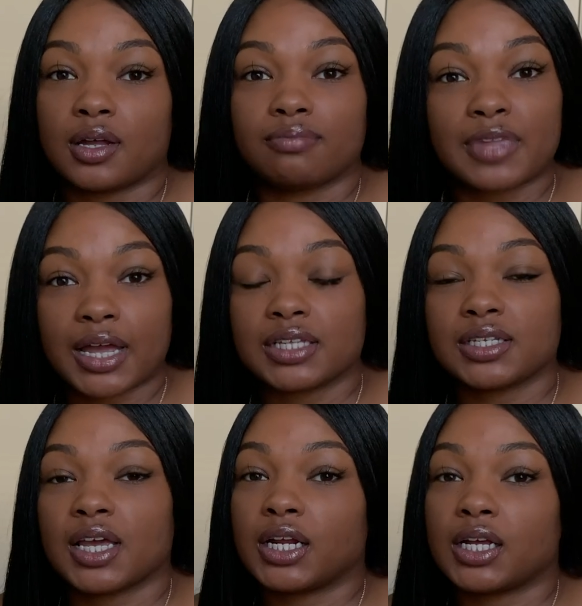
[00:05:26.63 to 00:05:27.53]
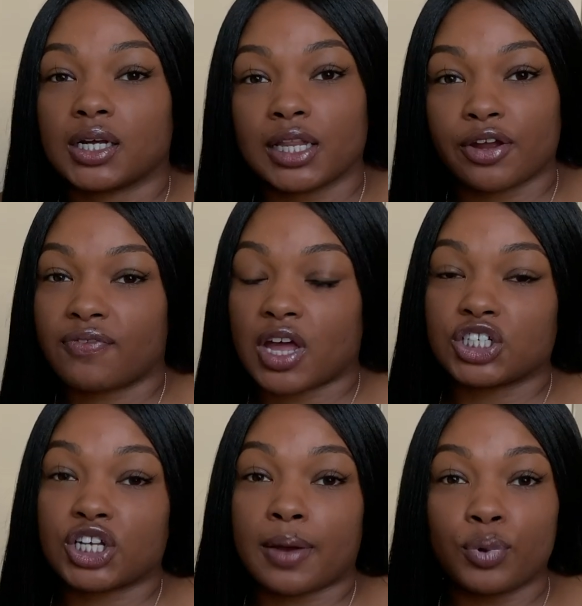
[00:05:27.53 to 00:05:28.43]
like I said, a clarifying
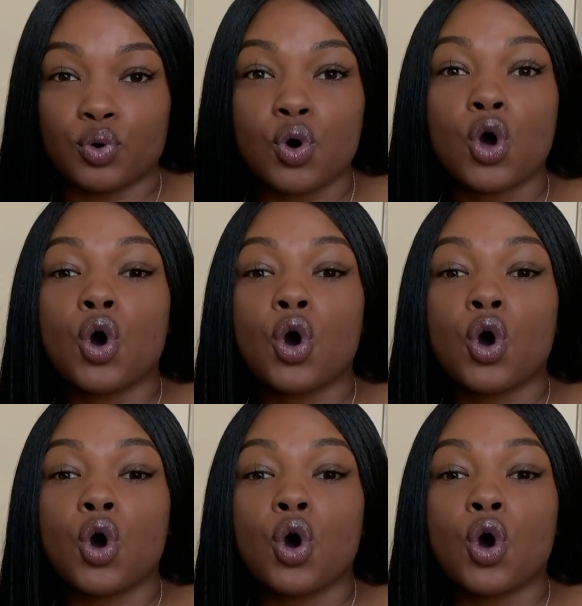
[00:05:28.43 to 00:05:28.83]
shampoo,